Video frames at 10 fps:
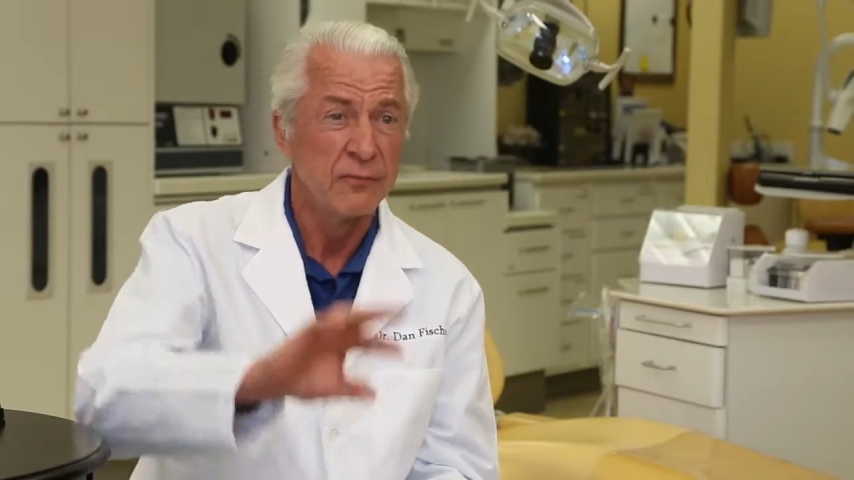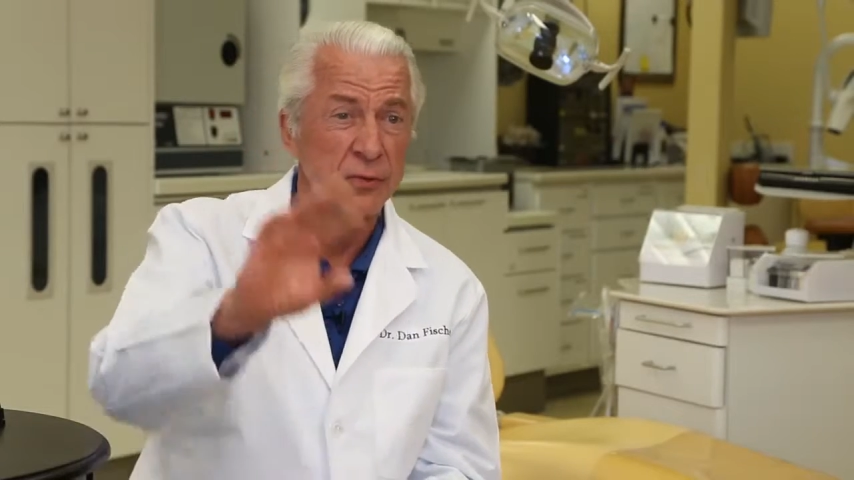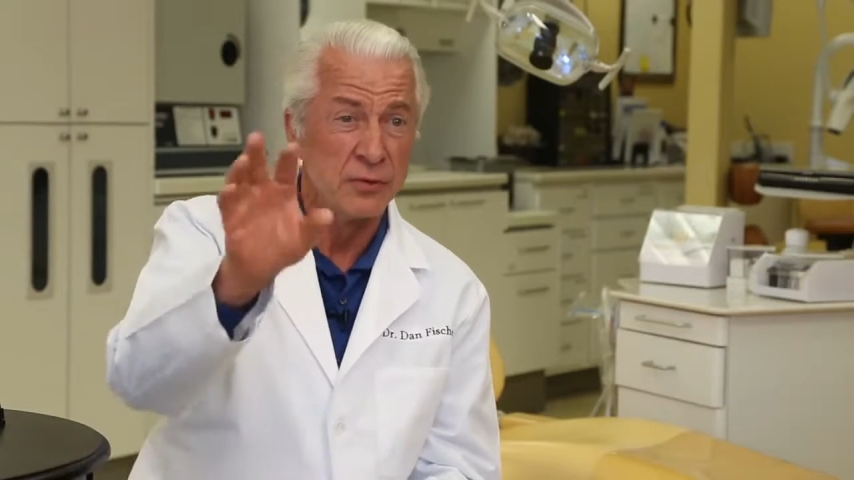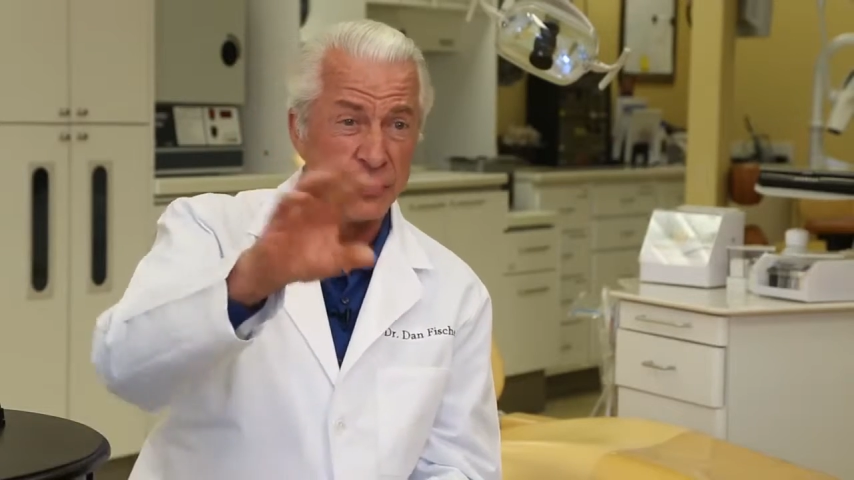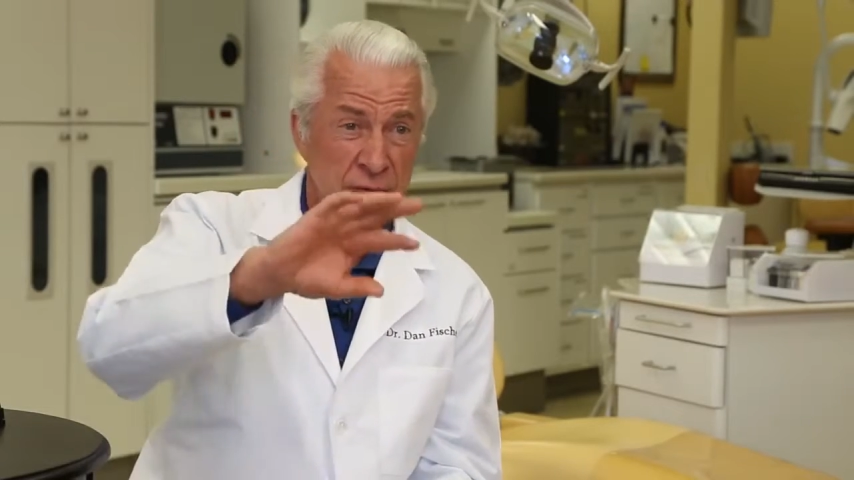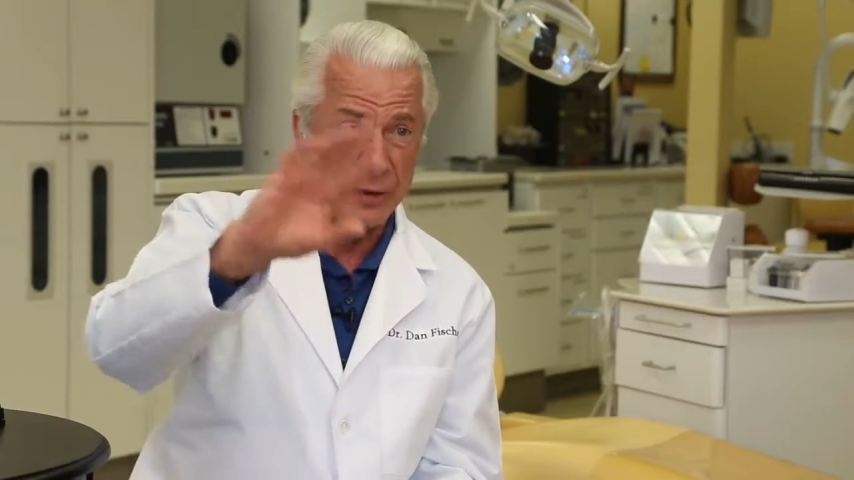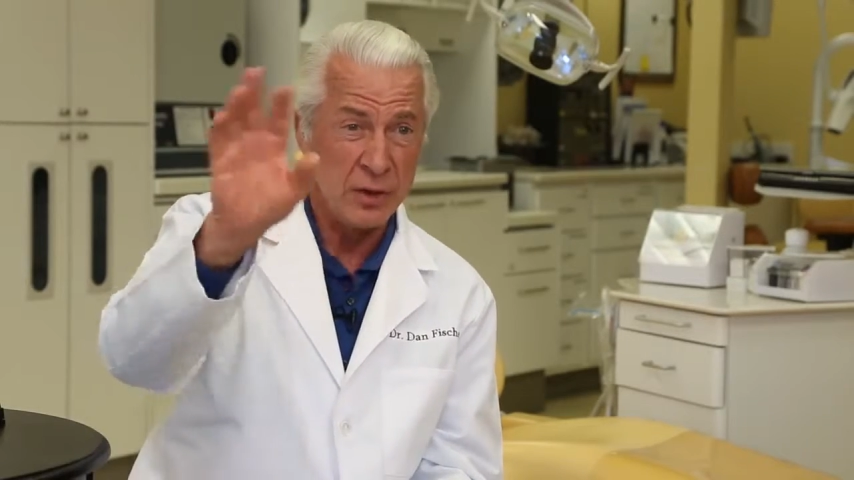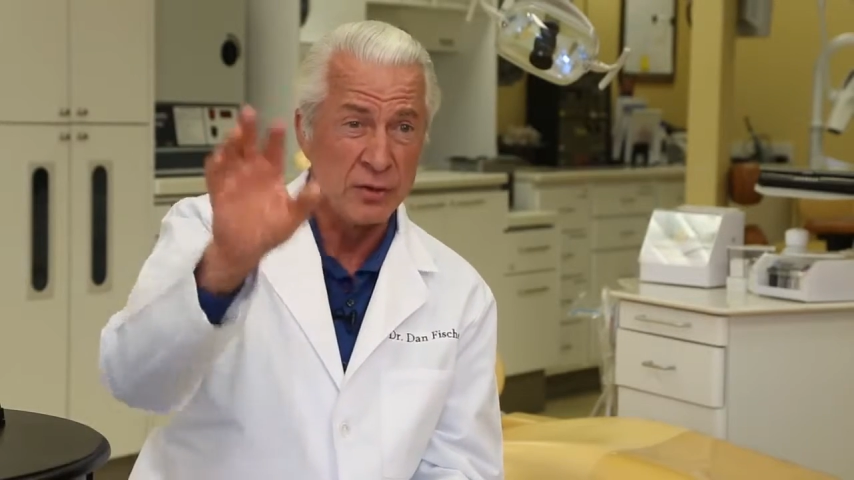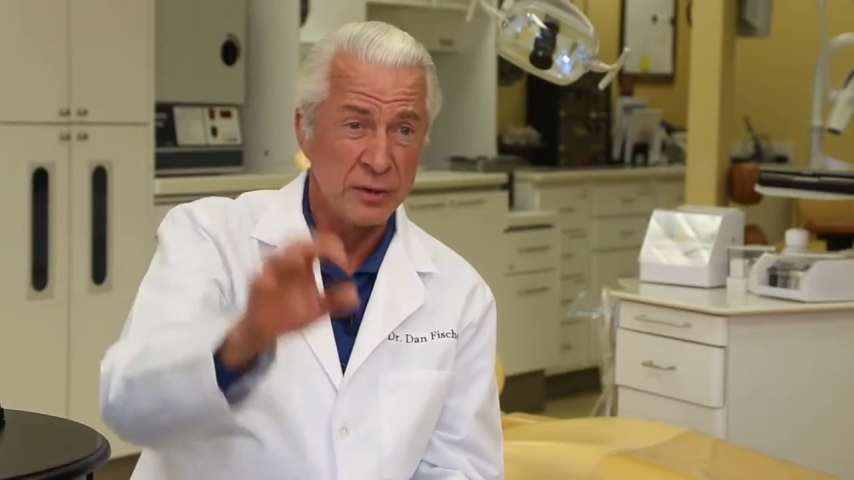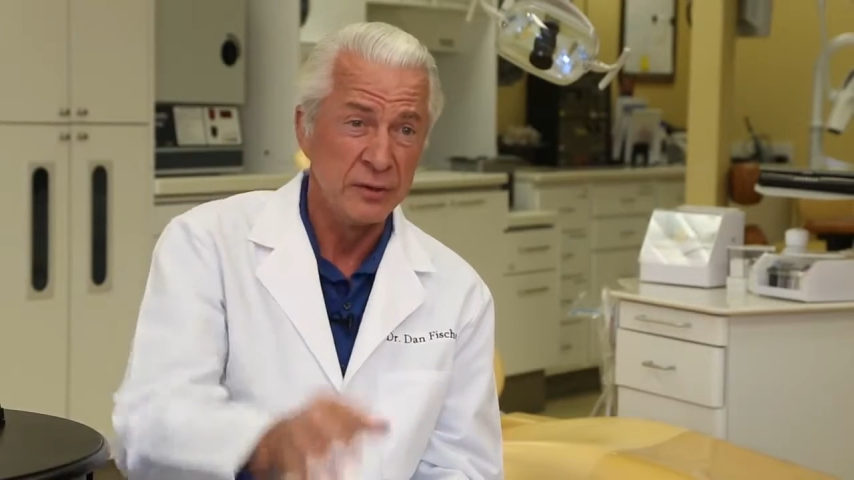versus
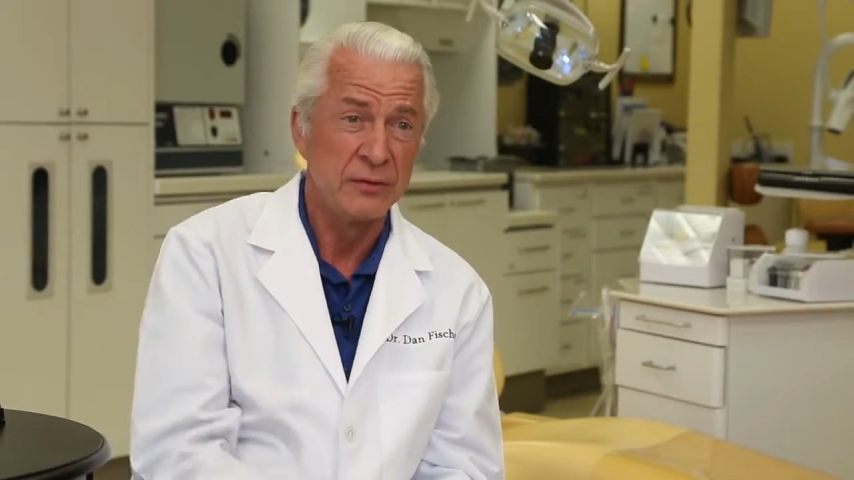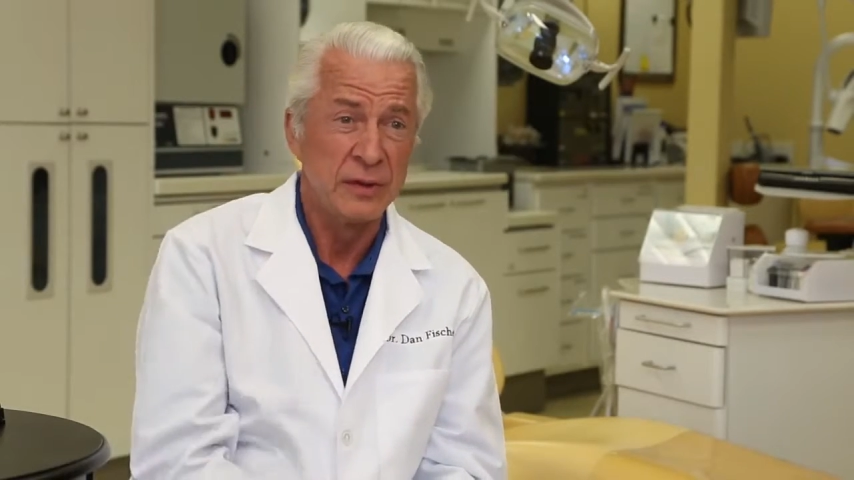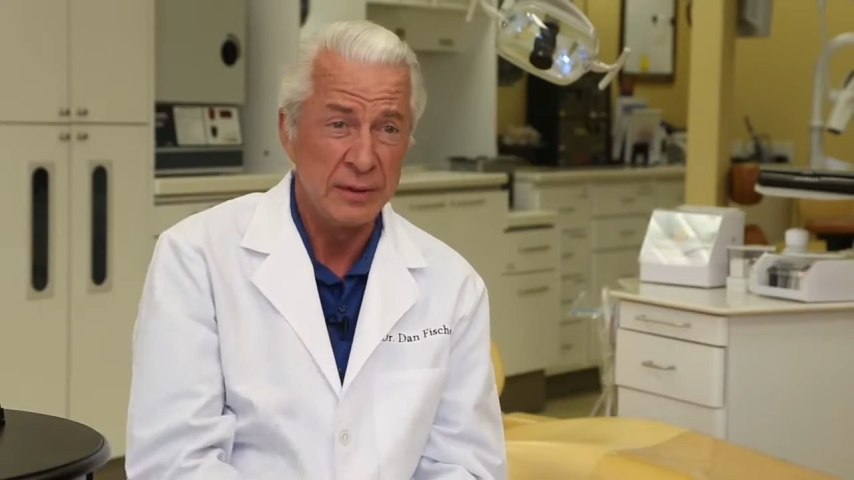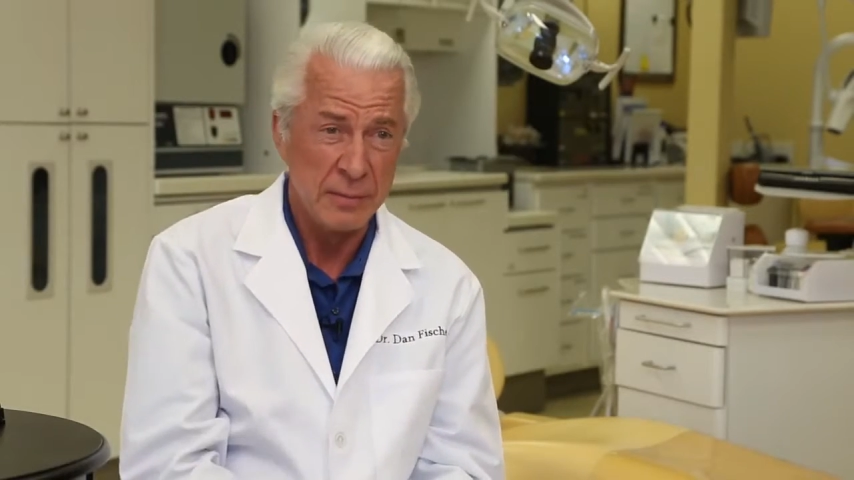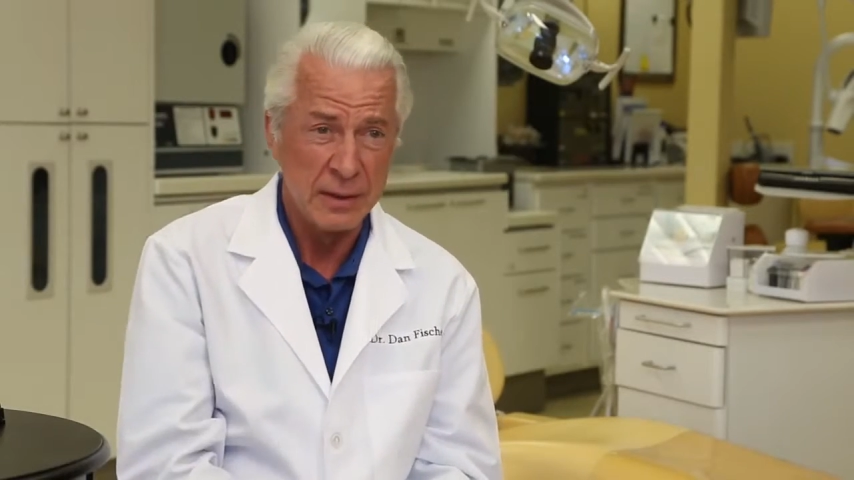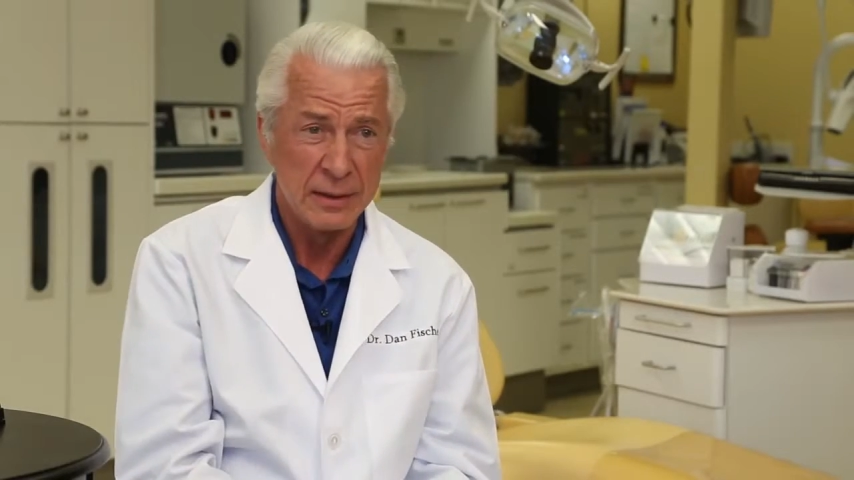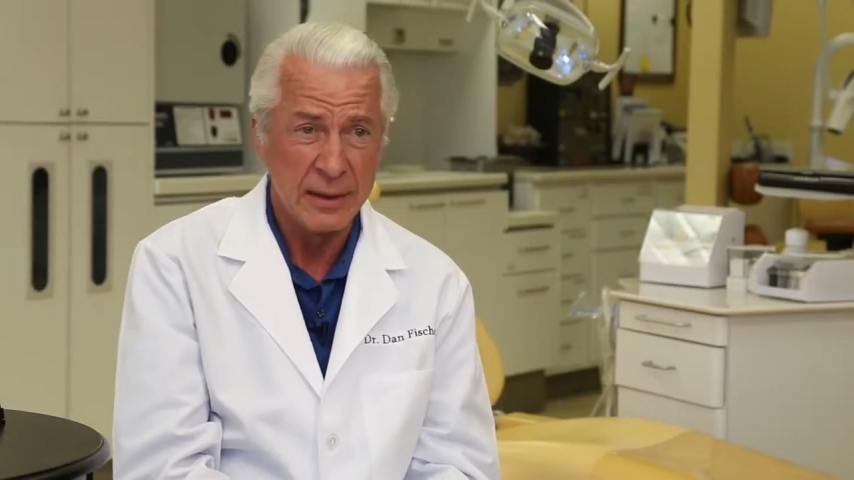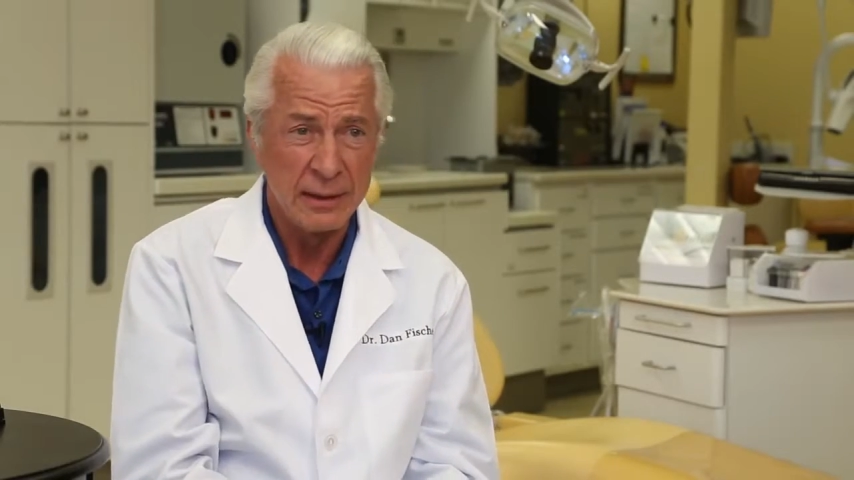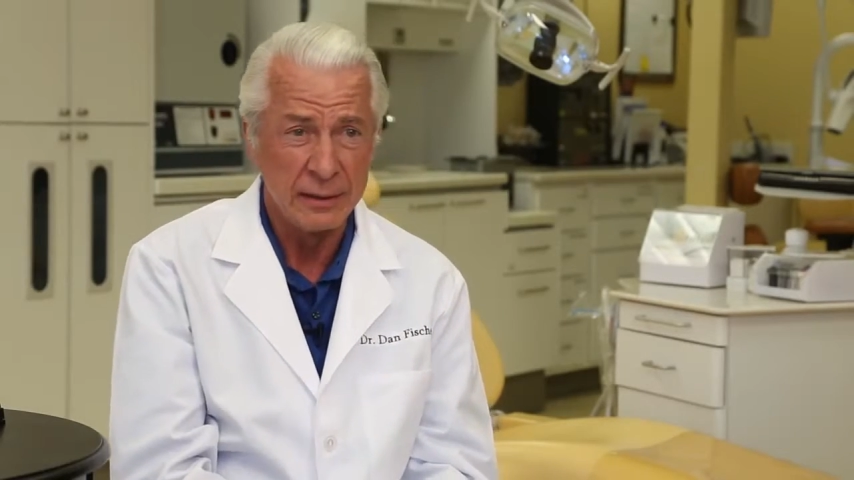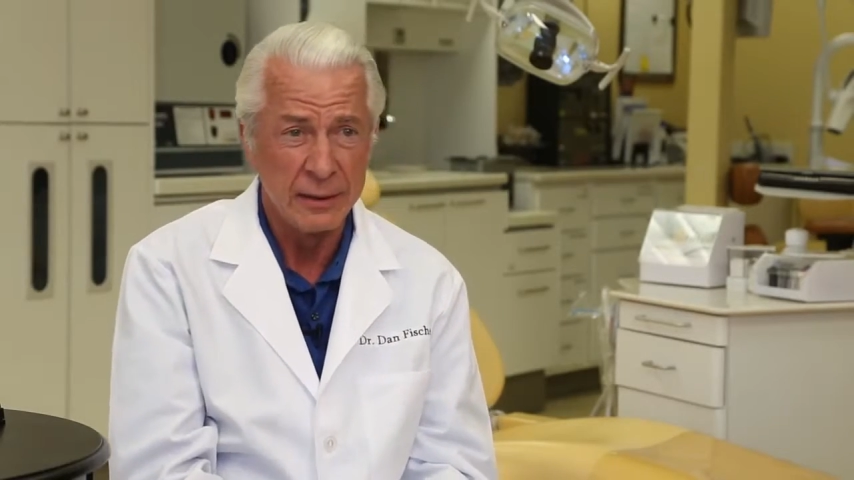the artistic
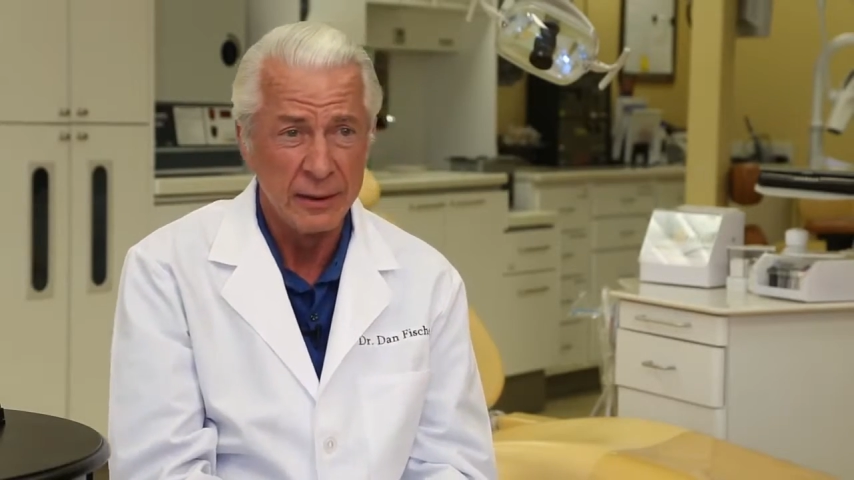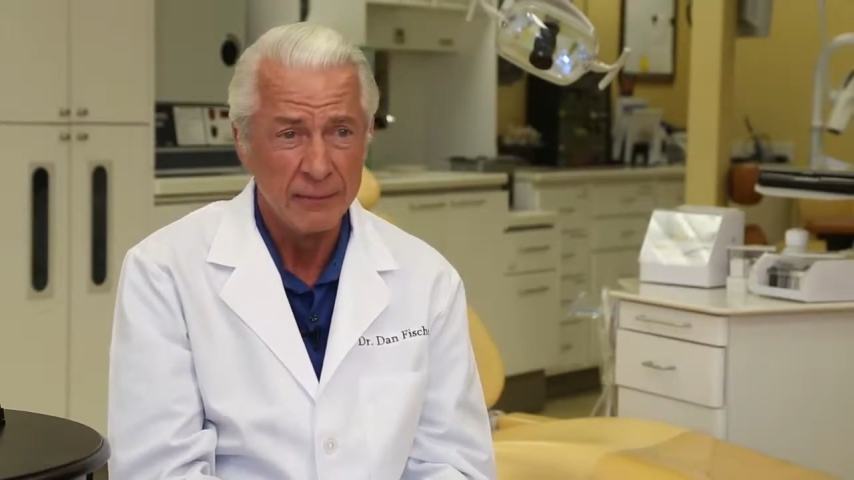mentality.